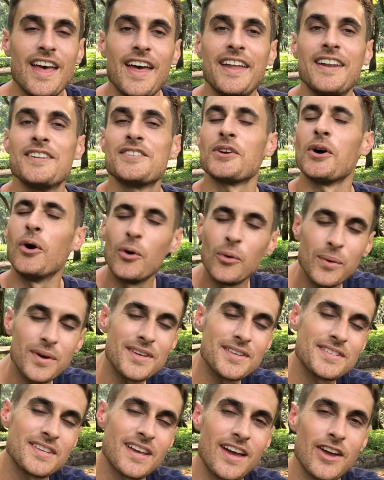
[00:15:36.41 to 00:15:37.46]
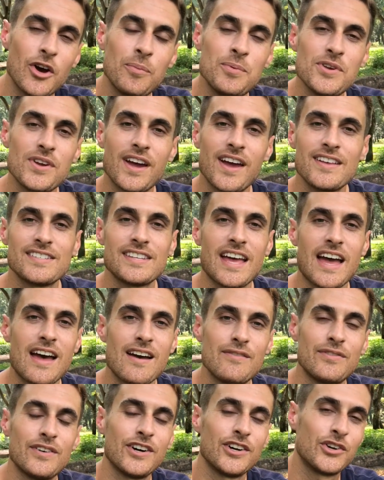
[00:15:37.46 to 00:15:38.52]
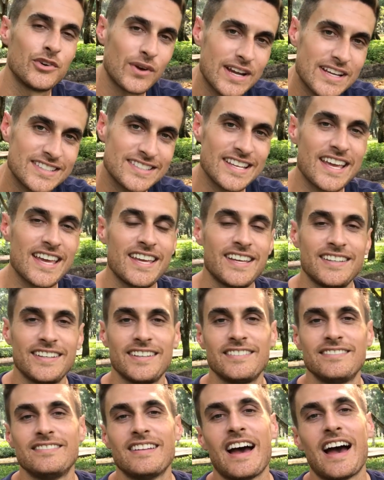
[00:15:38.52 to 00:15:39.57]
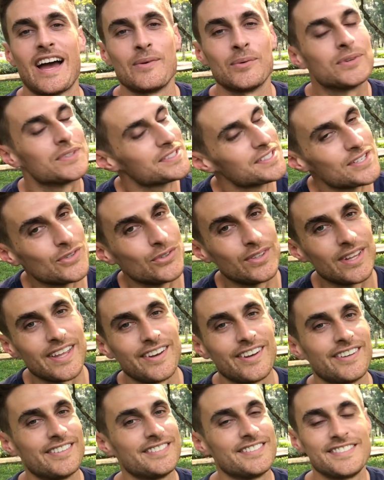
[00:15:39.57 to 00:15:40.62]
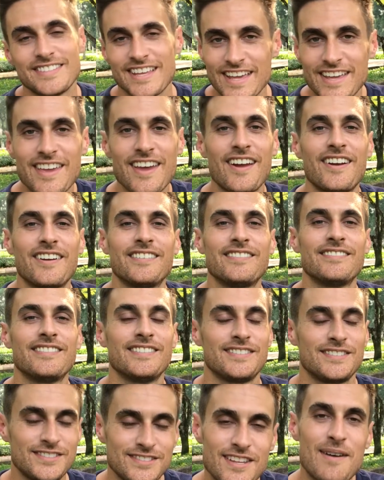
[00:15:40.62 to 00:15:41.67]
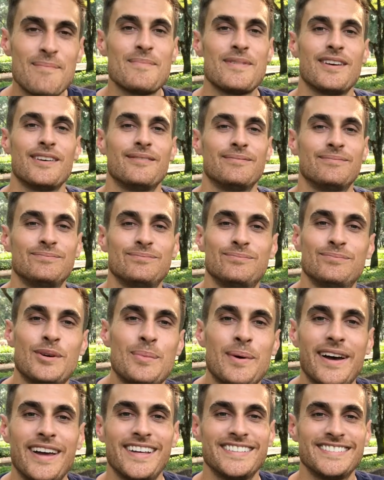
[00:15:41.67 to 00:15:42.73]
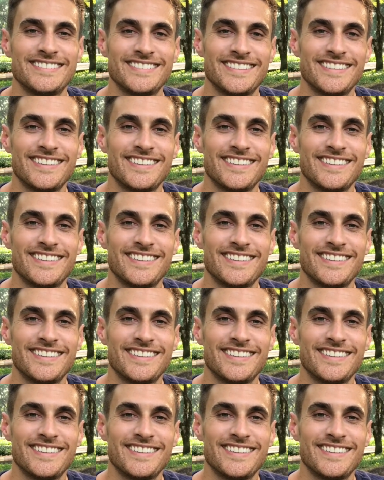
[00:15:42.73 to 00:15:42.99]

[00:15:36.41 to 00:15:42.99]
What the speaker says: And as always, I hope you guys have a great day and I will see you later. Take care. También. Bye-bye.